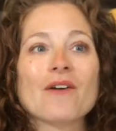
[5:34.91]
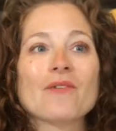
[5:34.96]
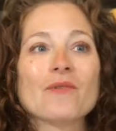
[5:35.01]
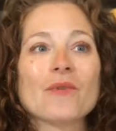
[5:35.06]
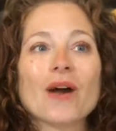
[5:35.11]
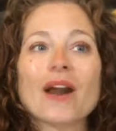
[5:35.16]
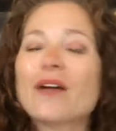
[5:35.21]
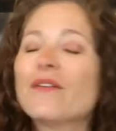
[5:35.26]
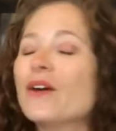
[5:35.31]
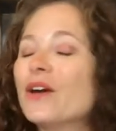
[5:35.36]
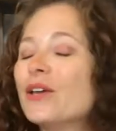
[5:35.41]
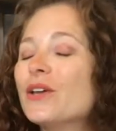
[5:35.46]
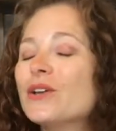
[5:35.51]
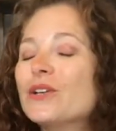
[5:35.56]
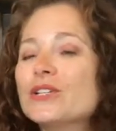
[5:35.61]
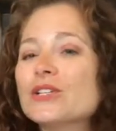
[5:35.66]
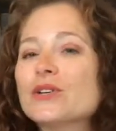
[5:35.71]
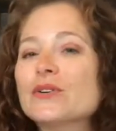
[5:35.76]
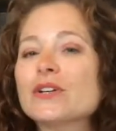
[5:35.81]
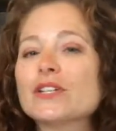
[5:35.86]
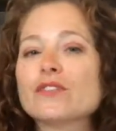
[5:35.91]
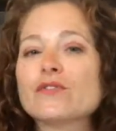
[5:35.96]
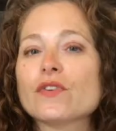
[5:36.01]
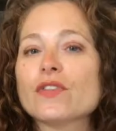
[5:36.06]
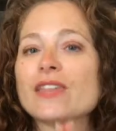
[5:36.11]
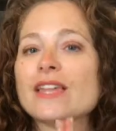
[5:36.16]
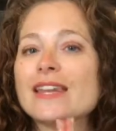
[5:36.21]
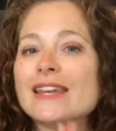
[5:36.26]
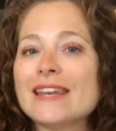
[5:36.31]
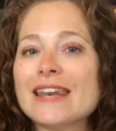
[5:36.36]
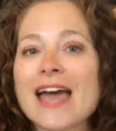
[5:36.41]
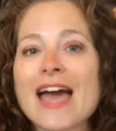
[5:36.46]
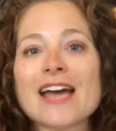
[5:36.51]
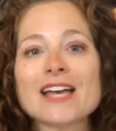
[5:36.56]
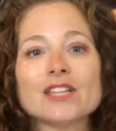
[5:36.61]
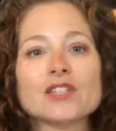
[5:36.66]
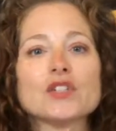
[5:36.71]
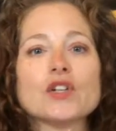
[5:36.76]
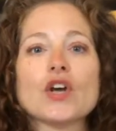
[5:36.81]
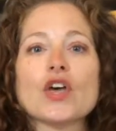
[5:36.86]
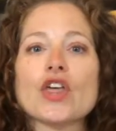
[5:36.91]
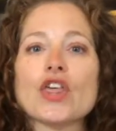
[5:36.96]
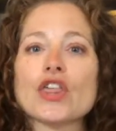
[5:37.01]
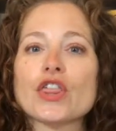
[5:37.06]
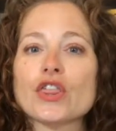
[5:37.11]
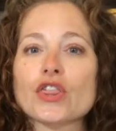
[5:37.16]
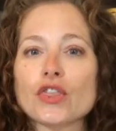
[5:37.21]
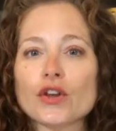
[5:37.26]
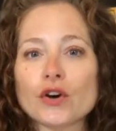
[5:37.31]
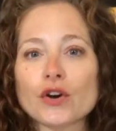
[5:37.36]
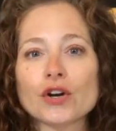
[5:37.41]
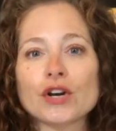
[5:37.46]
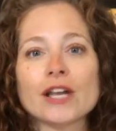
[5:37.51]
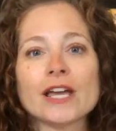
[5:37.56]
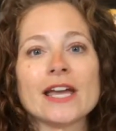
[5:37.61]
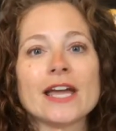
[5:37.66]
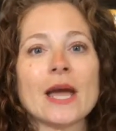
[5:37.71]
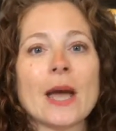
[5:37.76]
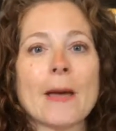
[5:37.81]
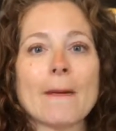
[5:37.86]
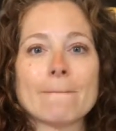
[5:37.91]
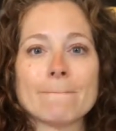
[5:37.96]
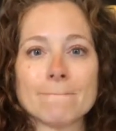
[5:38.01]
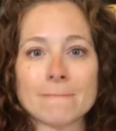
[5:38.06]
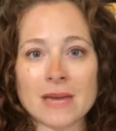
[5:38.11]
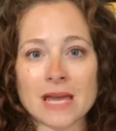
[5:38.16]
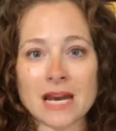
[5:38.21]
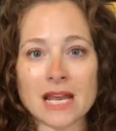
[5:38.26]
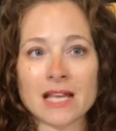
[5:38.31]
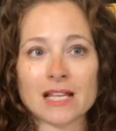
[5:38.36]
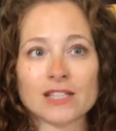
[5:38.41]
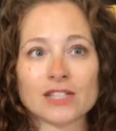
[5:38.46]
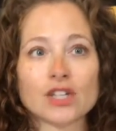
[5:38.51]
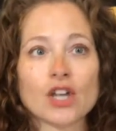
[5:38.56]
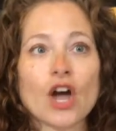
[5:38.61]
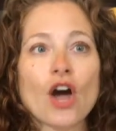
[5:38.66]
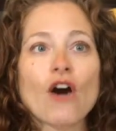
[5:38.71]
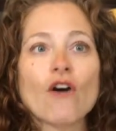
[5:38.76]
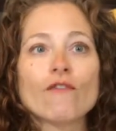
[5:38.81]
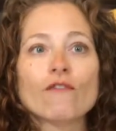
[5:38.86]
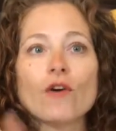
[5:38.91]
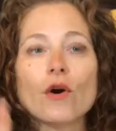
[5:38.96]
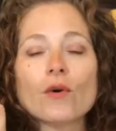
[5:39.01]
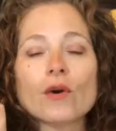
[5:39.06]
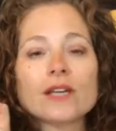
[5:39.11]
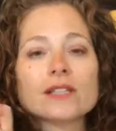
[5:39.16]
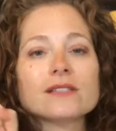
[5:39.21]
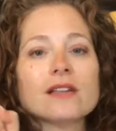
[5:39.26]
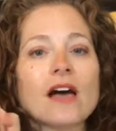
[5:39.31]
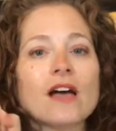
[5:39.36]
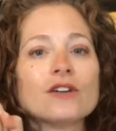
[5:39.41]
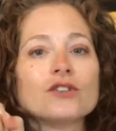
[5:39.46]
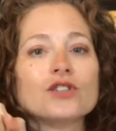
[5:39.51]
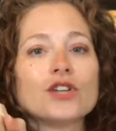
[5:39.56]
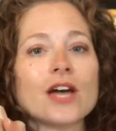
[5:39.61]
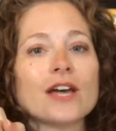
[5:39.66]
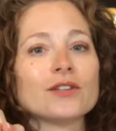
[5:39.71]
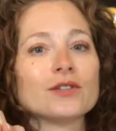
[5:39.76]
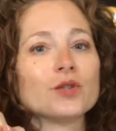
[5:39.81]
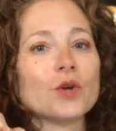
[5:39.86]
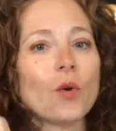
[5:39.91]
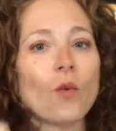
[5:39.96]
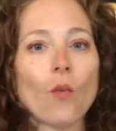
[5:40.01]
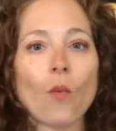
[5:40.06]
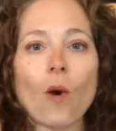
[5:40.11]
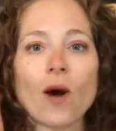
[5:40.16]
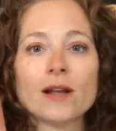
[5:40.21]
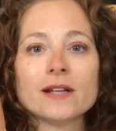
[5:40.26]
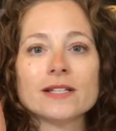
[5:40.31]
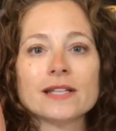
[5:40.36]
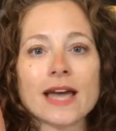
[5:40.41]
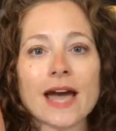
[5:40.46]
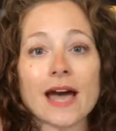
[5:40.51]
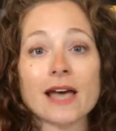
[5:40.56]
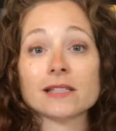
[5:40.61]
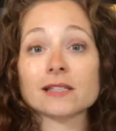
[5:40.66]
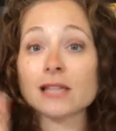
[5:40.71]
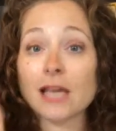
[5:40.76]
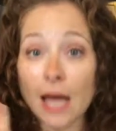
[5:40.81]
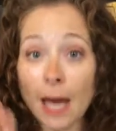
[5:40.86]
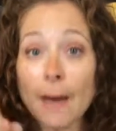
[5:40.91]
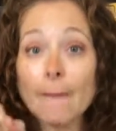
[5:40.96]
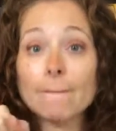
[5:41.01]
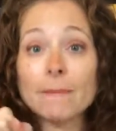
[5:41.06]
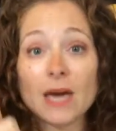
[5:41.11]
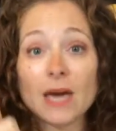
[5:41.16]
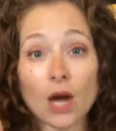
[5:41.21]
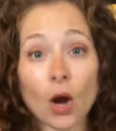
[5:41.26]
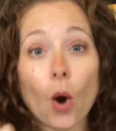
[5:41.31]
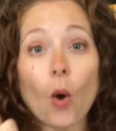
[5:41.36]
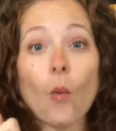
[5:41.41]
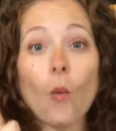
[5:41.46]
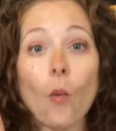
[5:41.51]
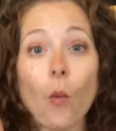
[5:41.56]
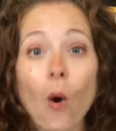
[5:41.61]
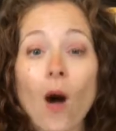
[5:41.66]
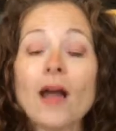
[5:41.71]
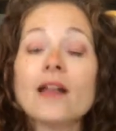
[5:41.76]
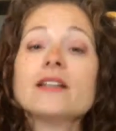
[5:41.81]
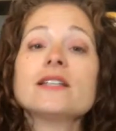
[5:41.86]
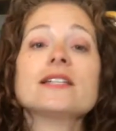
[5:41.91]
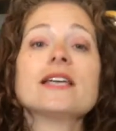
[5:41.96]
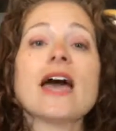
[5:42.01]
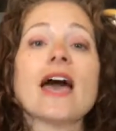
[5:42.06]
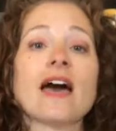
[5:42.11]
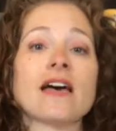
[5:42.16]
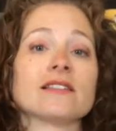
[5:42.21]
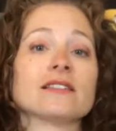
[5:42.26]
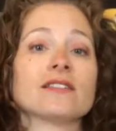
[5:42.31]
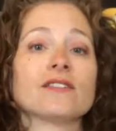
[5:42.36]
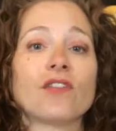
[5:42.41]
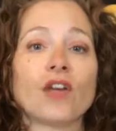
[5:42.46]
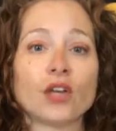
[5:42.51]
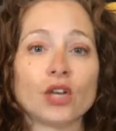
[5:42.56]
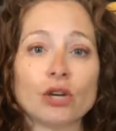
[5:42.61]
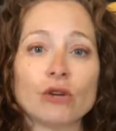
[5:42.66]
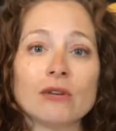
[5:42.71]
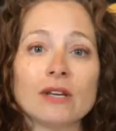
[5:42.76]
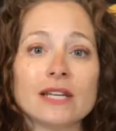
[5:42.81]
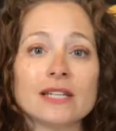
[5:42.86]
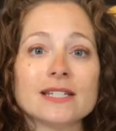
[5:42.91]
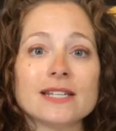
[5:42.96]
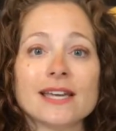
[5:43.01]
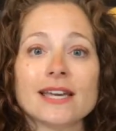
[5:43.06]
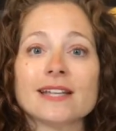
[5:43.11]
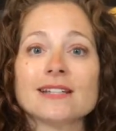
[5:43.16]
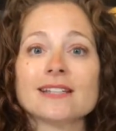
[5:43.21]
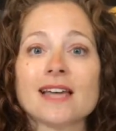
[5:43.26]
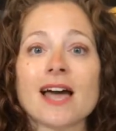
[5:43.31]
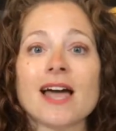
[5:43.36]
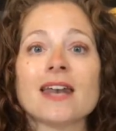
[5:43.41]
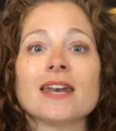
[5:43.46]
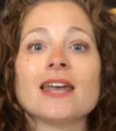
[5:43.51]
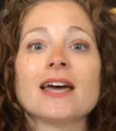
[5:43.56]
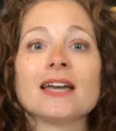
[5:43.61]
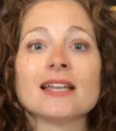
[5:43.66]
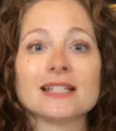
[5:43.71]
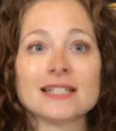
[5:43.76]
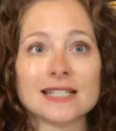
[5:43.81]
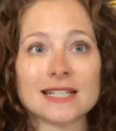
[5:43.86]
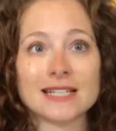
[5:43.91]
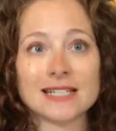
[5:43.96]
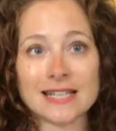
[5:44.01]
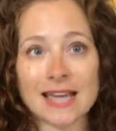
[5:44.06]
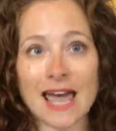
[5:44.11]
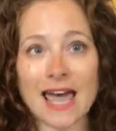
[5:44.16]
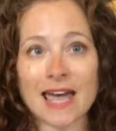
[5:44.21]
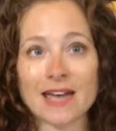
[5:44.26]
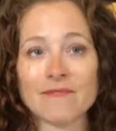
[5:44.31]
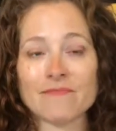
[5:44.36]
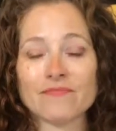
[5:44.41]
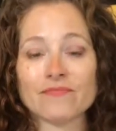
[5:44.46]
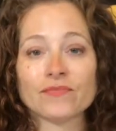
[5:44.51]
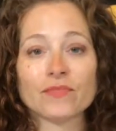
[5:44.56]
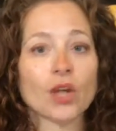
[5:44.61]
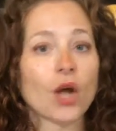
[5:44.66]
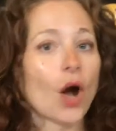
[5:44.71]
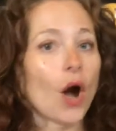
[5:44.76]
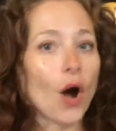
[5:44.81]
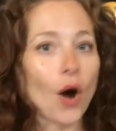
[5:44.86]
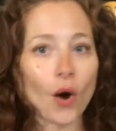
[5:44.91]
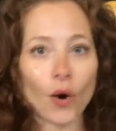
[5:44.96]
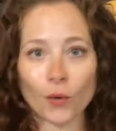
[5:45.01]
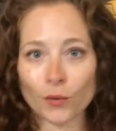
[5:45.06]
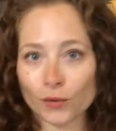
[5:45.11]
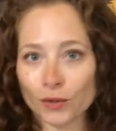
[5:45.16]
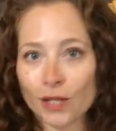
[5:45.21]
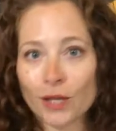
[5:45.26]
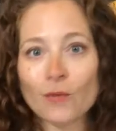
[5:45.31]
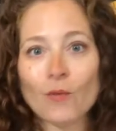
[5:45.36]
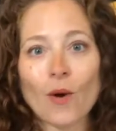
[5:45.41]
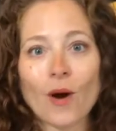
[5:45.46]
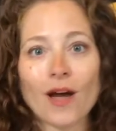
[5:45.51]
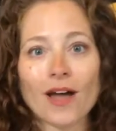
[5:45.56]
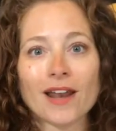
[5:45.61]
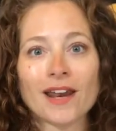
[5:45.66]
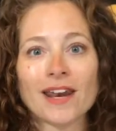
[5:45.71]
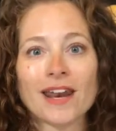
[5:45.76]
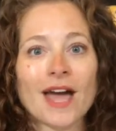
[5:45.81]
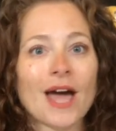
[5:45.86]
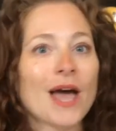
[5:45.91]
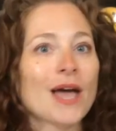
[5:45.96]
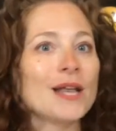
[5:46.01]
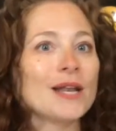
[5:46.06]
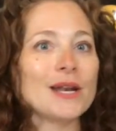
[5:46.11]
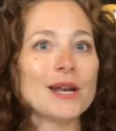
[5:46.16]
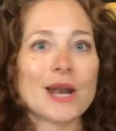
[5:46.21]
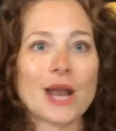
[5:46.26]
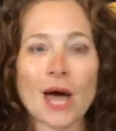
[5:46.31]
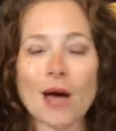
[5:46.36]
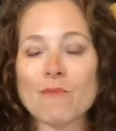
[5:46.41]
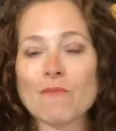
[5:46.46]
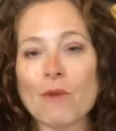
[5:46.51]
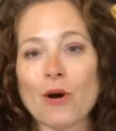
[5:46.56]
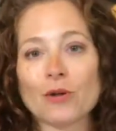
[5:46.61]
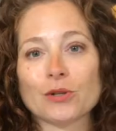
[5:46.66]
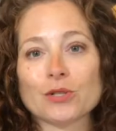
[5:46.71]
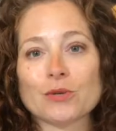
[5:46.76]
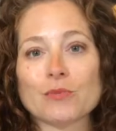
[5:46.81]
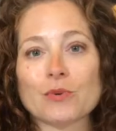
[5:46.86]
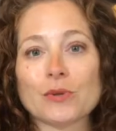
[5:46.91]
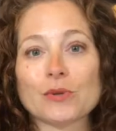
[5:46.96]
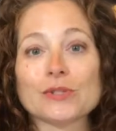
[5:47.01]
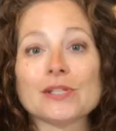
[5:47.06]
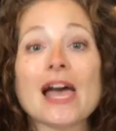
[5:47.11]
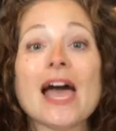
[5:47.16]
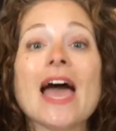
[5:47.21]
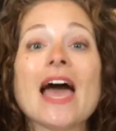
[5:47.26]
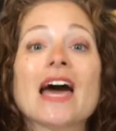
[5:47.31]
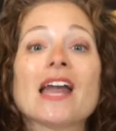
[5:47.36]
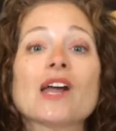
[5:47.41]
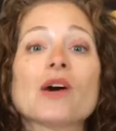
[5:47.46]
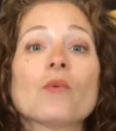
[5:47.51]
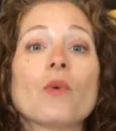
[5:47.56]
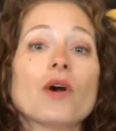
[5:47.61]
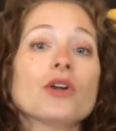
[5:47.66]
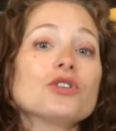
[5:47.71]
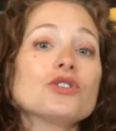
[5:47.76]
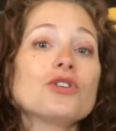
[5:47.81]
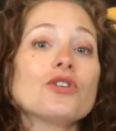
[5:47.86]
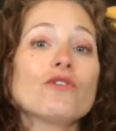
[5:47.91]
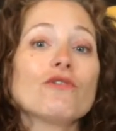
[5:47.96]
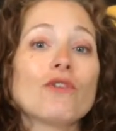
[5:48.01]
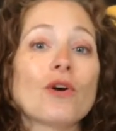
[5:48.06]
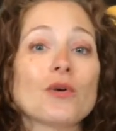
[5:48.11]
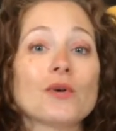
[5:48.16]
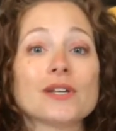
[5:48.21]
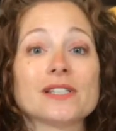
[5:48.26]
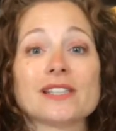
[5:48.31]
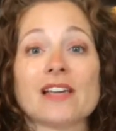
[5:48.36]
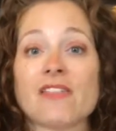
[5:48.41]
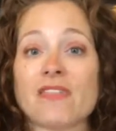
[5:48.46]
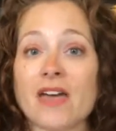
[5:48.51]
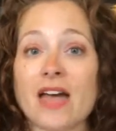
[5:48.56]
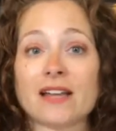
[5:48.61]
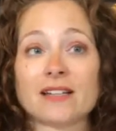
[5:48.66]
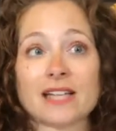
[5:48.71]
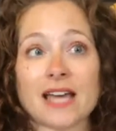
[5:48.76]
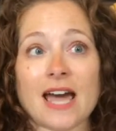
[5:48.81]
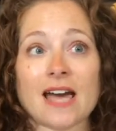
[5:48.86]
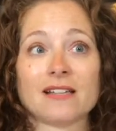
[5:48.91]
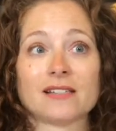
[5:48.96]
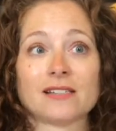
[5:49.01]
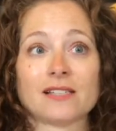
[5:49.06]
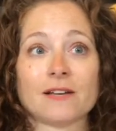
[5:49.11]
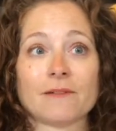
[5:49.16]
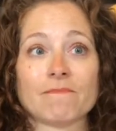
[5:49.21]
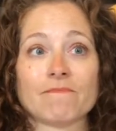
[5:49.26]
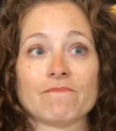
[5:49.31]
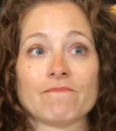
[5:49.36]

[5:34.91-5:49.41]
What I want you to do is for the next 30 minutes, focus on just one task. Pick one task that you need to get done today. Only one, not multiples. And I want you to focus on that task.